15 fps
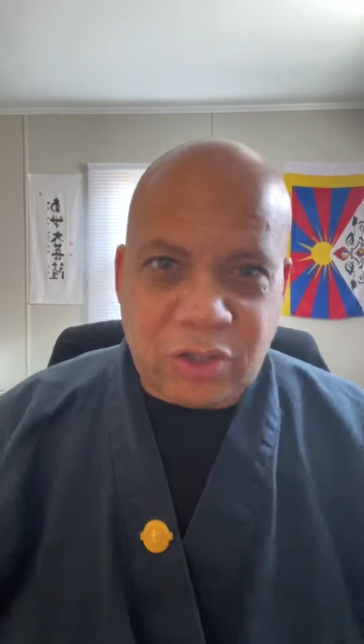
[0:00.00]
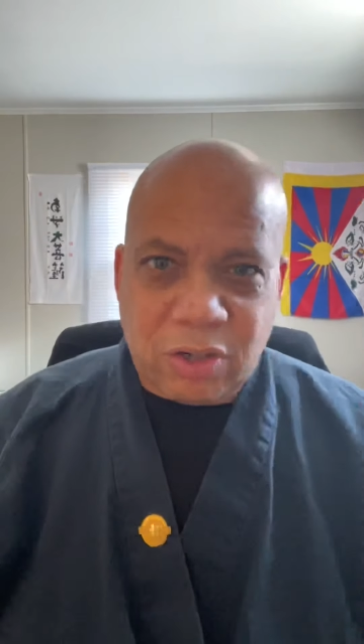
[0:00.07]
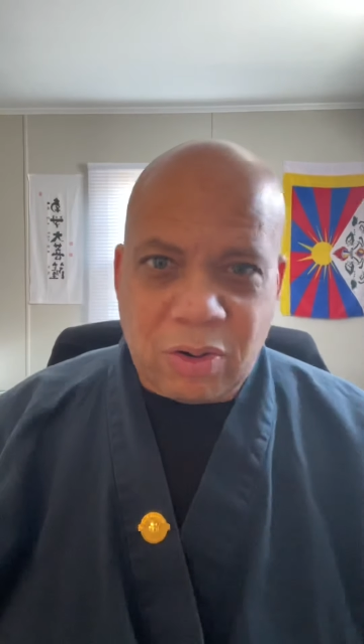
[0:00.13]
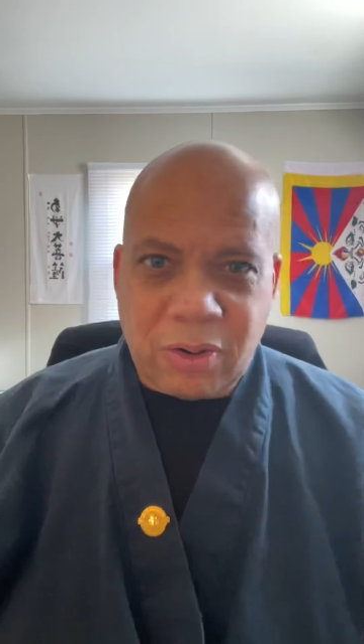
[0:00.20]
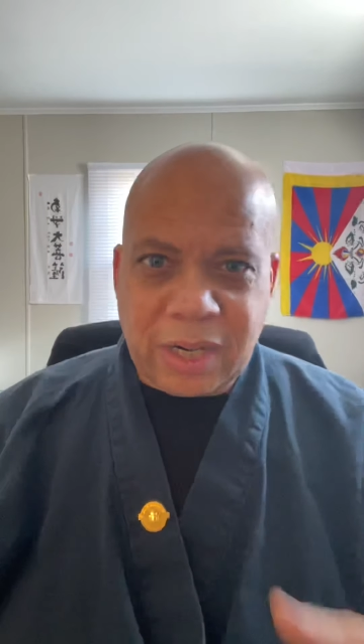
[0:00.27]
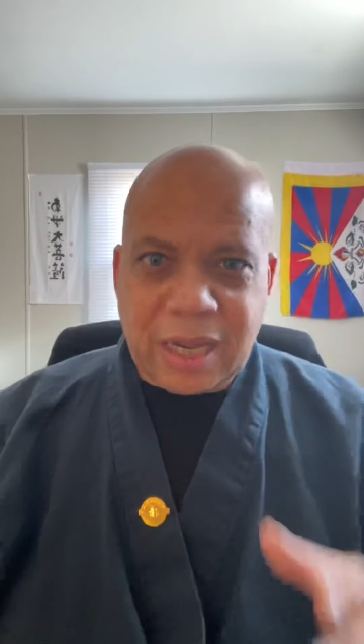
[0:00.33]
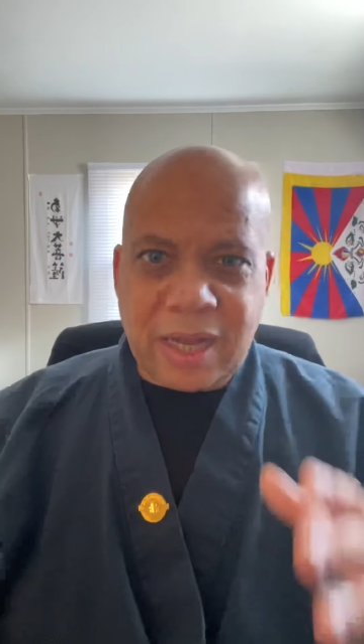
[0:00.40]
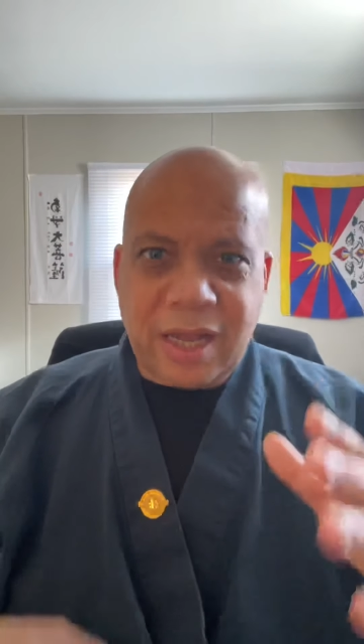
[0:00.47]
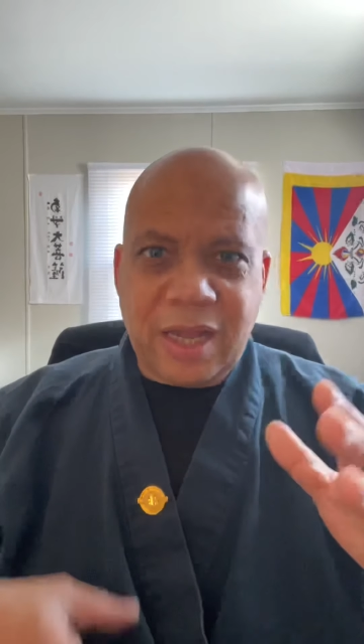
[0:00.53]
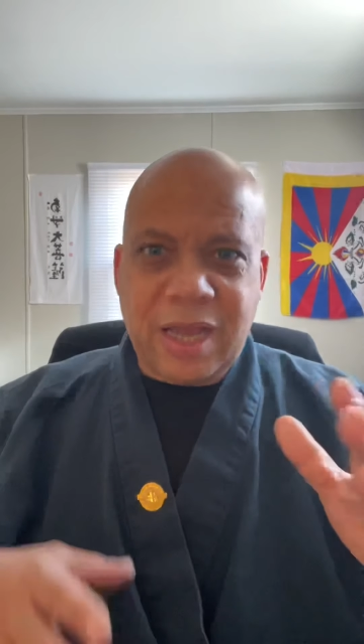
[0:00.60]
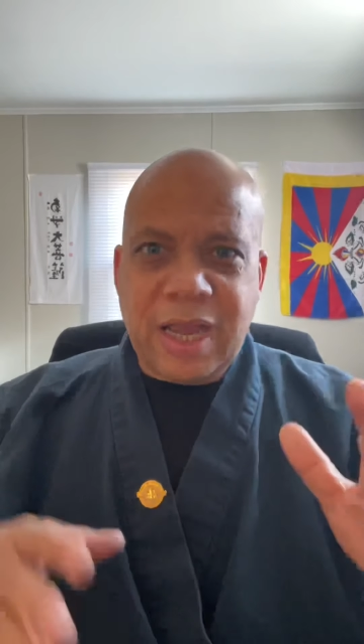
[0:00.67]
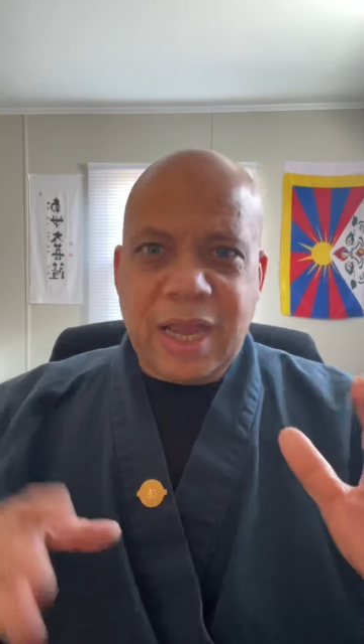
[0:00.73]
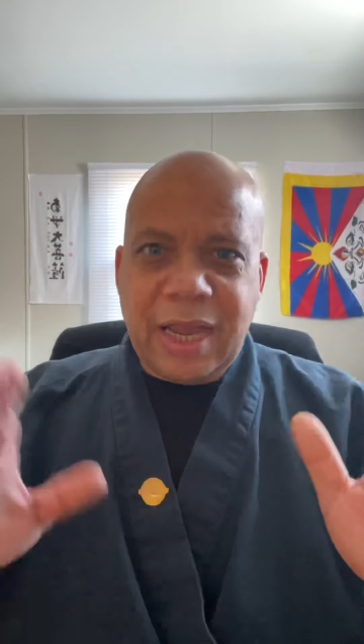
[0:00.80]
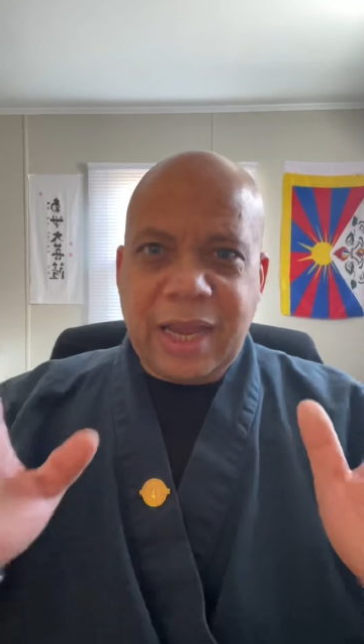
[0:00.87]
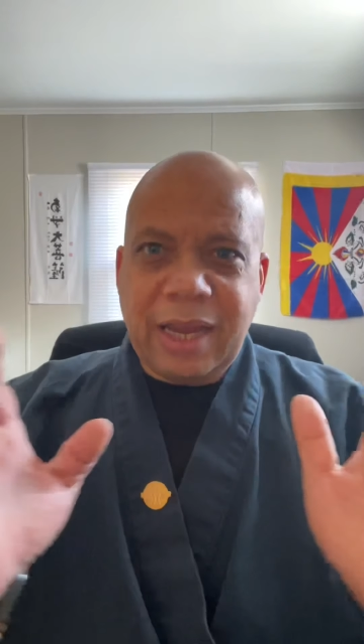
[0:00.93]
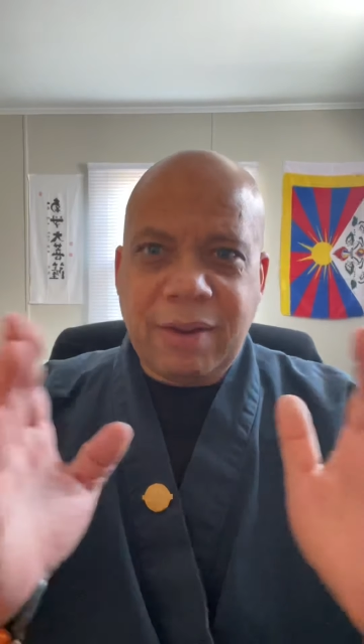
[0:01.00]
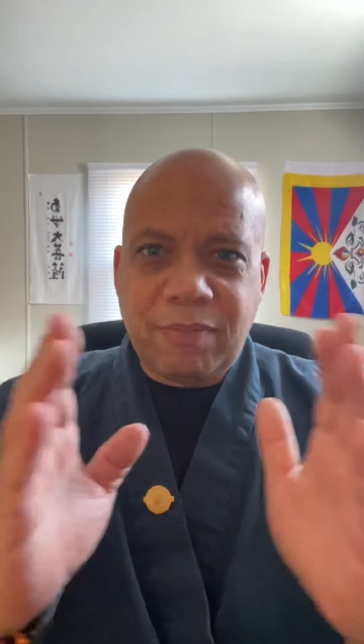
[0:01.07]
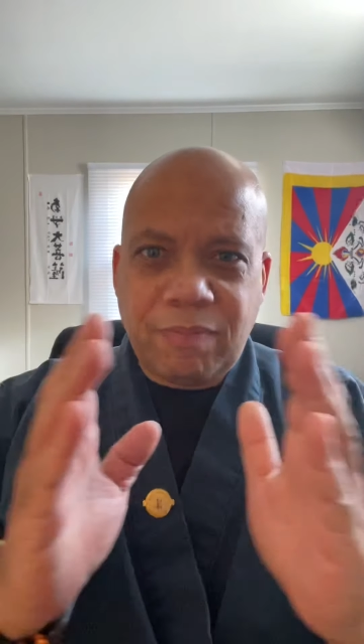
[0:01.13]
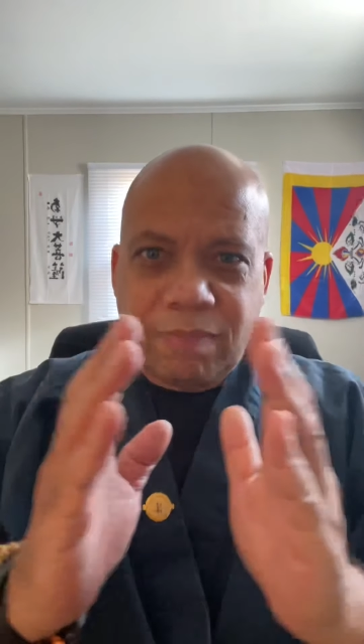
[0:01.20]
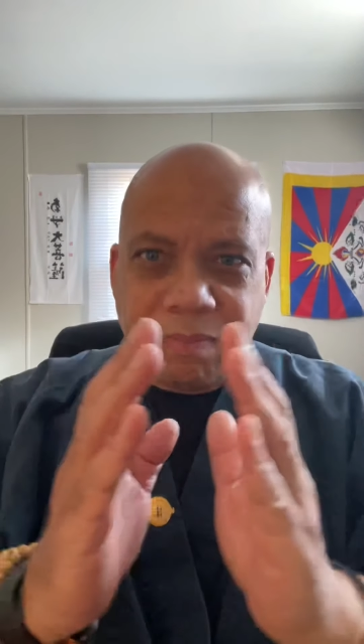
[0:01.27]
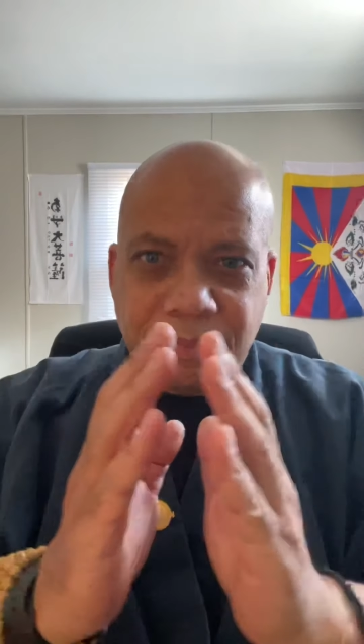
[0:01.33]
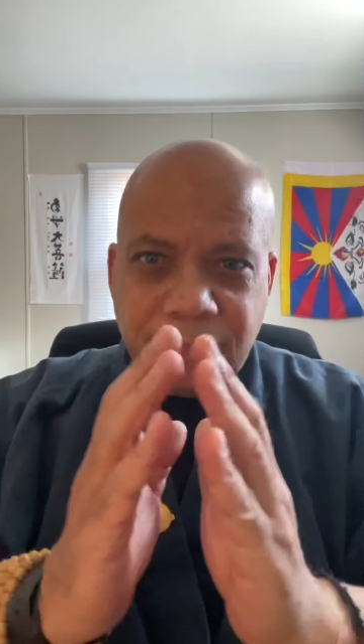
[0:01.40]
yoga.
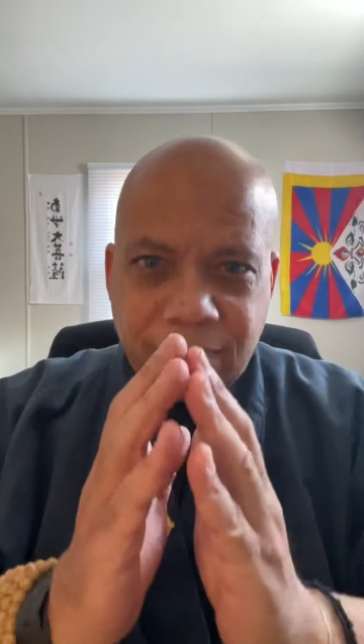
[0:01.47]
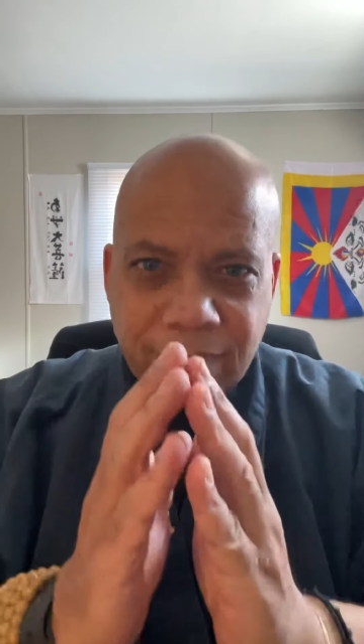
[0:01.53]
And